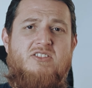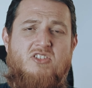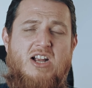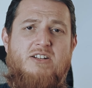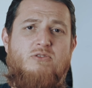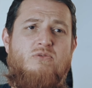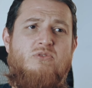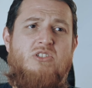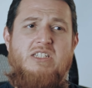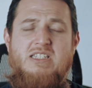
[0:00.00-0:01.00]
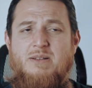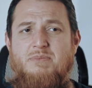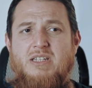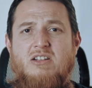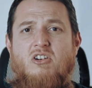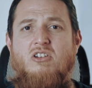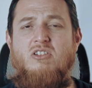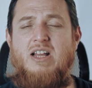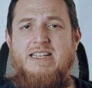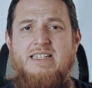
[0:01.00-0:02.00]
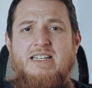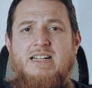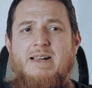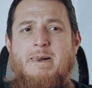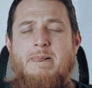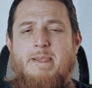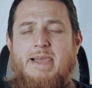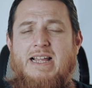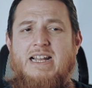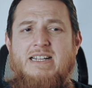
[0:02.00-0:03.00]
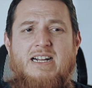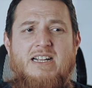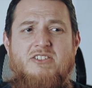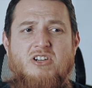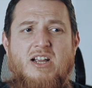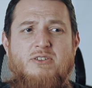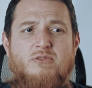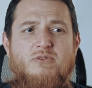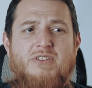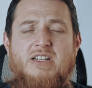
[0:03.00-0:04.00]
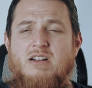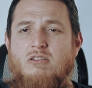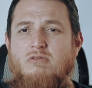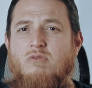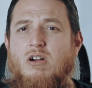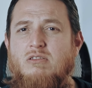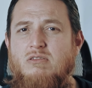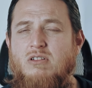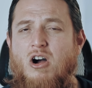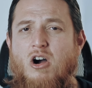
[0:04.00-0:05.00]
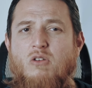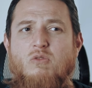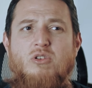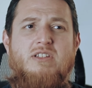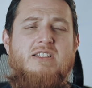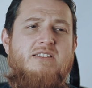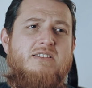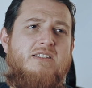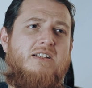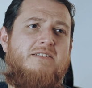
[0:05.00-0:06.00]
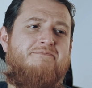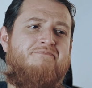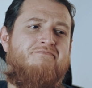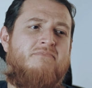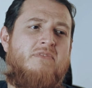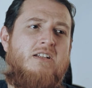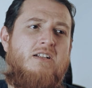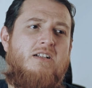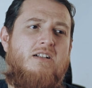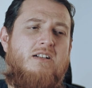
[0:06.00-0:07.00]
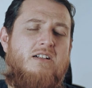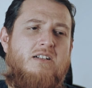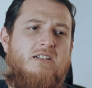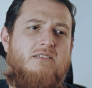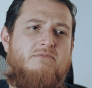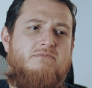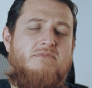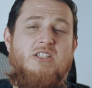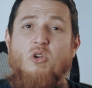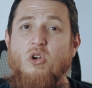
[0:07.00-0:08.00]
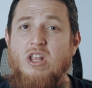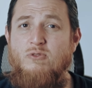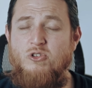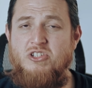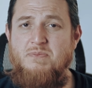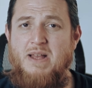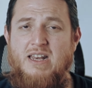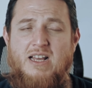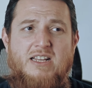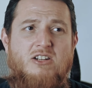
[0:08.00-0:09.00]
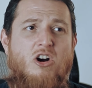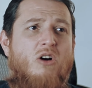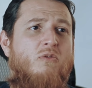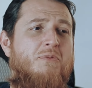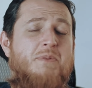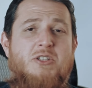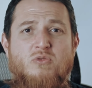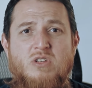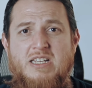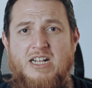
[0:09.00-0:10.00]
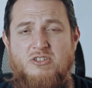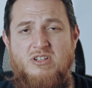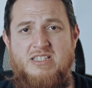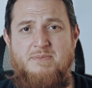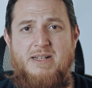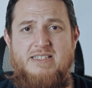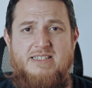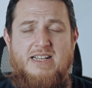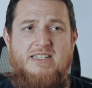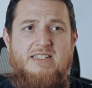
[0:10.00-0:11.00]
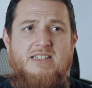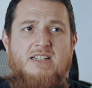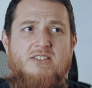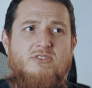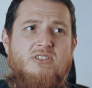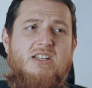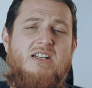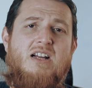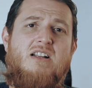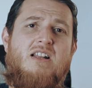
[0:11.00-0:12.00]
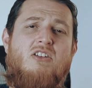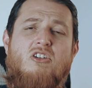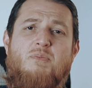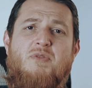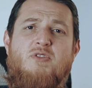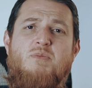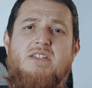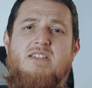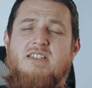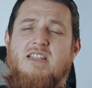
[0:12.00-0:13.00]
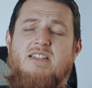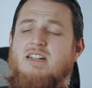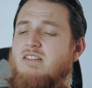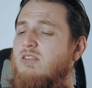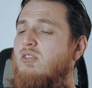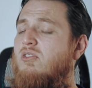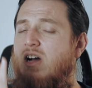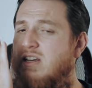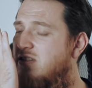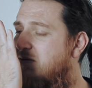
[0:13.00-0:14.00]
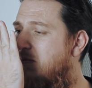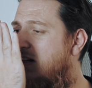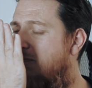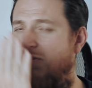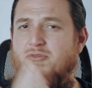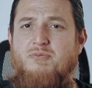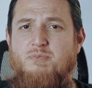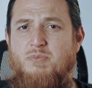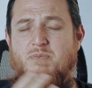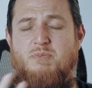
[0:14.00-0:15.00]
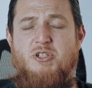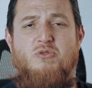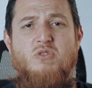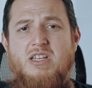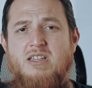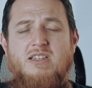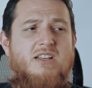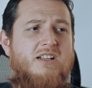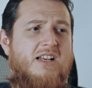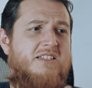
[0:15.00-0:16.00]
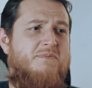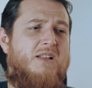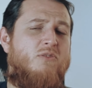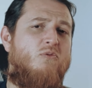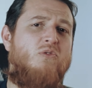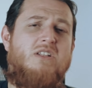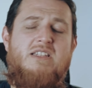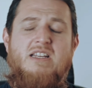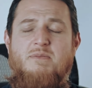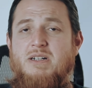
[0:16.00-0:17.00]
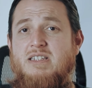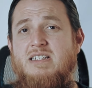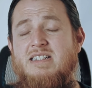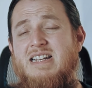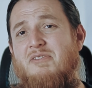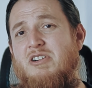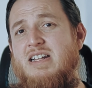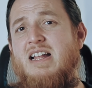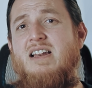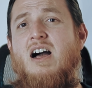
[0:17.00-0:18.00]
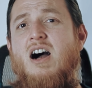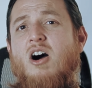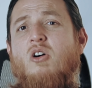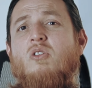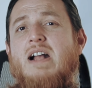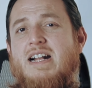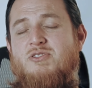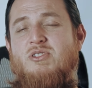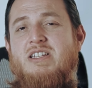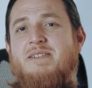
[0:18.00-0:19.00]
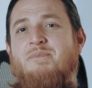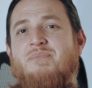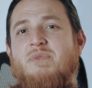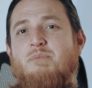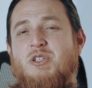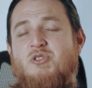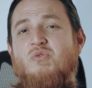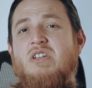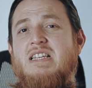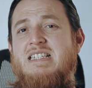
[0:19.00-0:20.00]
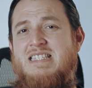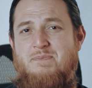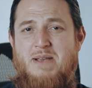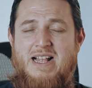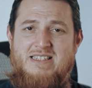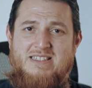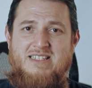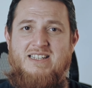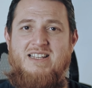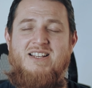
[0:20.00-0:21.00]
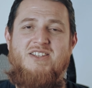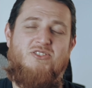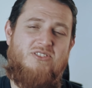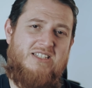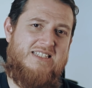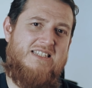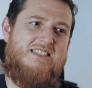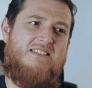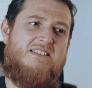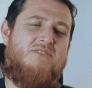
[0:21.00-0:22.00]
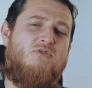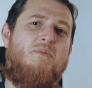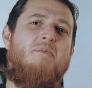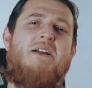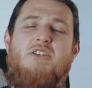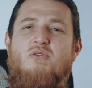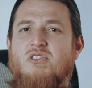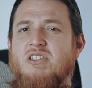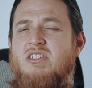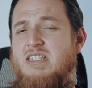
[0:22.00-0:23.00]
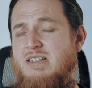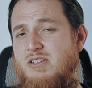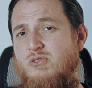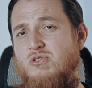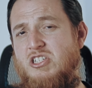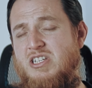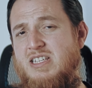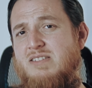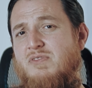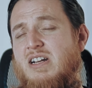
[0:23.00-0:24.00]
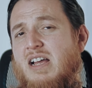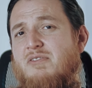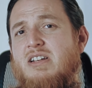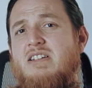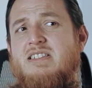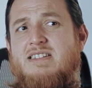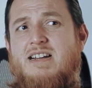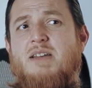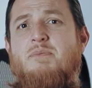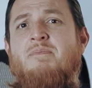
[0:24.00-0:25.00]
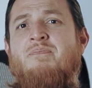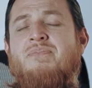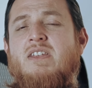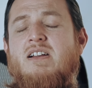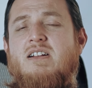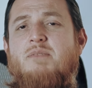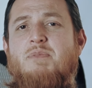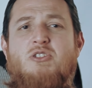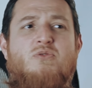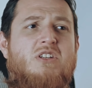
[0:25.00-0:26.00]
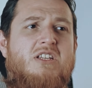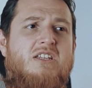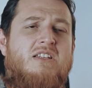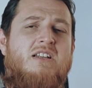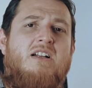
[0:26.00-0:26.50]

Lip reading: try to see something online and I try to figure out how would this neroli would smell like, how would patchouli actually smells like. So there are a lot of perfumers, they say that, oh, I smell patchouli in there, I smell oud in there, but they never tell how actually patchouli smells. So this would be my new series where I will describe patchouli,